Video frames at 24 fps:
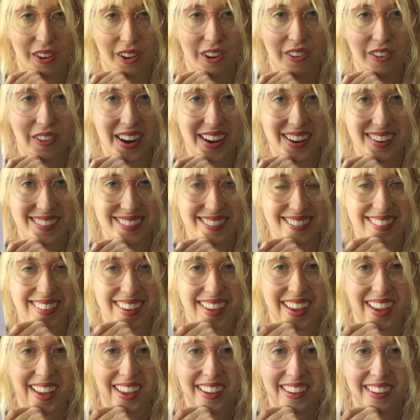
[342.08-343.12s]
All right,
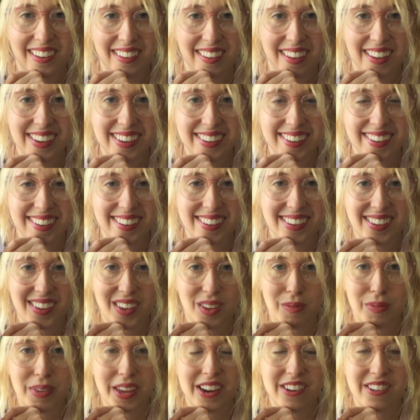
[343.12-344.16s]
good luck,
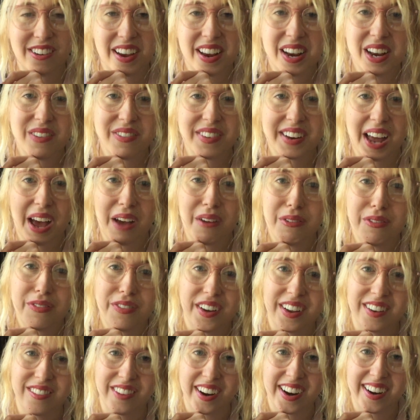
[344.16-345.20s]
be creative, and have
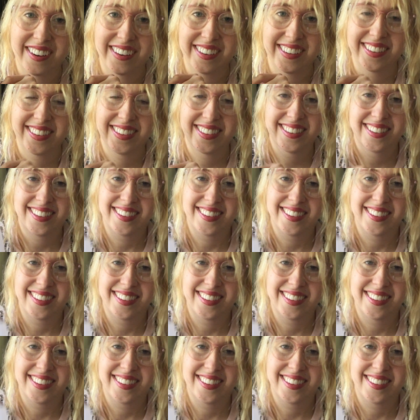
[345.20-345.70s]
fun, writers.